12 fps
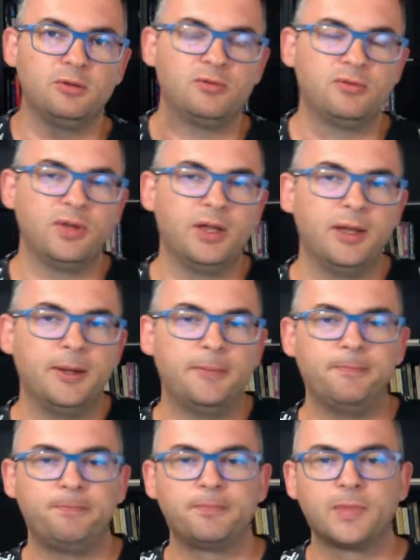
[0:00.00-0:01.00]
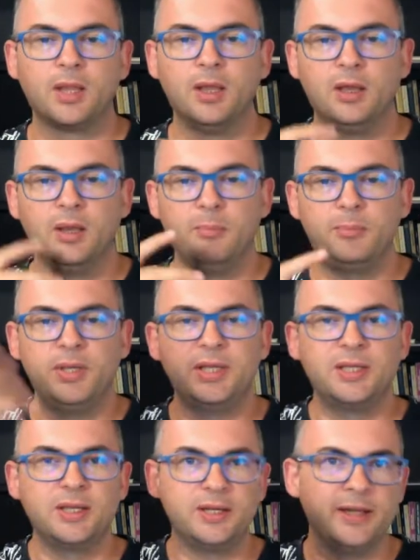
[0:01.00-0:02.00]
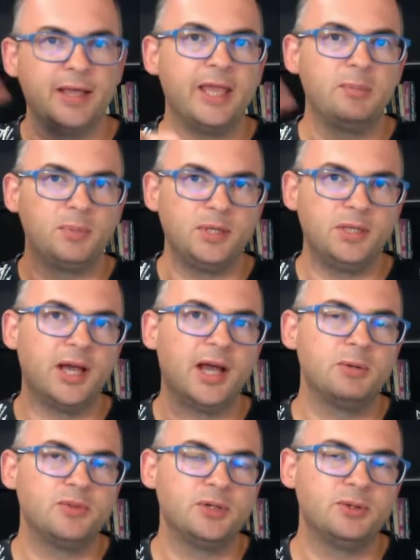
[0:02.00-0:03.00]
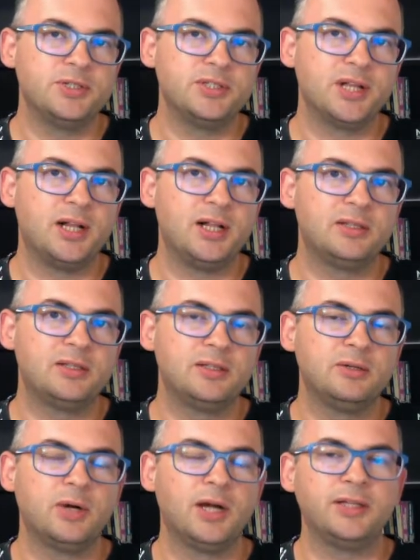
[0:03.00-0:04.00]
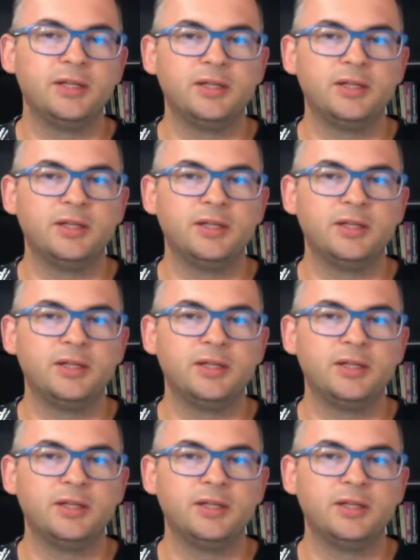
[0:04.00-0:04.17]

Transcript: of pinging the API with the result, right?